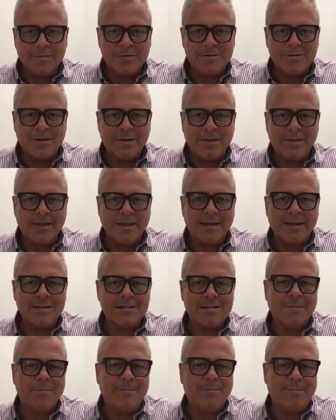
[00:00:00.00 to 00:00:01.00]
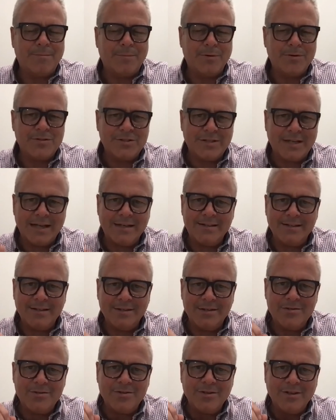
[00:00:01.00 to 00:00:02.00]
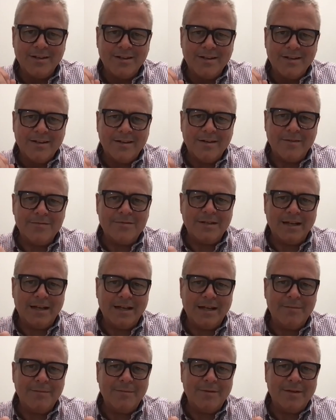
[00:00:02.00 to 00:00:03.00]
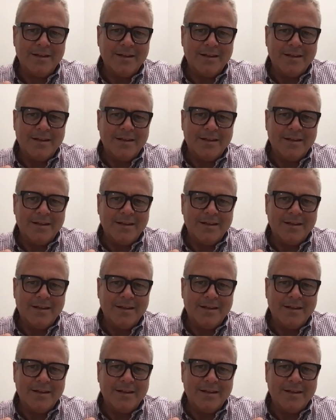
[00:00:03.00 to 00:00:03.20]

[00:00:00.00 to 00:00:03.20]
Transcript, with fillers: So I think it's a percentage of time